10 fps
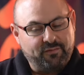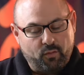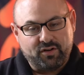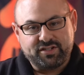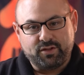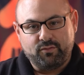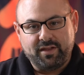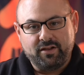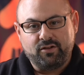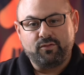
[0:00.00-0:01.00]
forged the
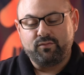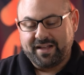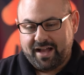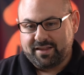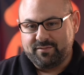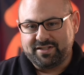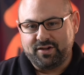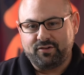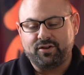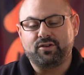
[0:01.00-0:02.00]
wheel, we got the
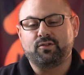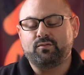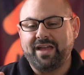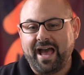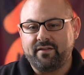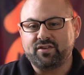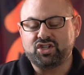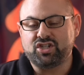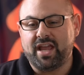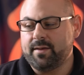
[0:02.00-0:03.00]
material, we have a
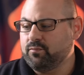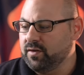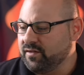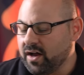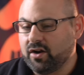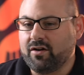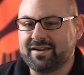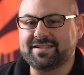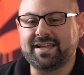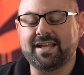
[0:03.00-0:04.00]
shape, we've cut it on
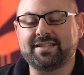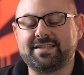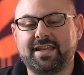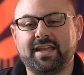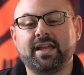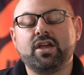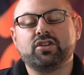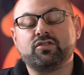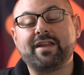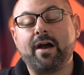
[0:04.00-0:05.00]
a CNC.
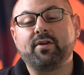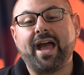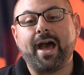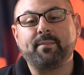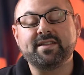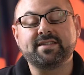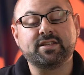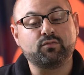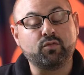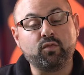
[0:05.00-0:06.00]
So now what happens
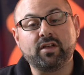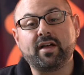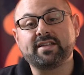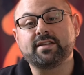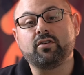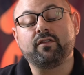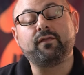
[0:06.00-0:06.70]
is the wheel has to go to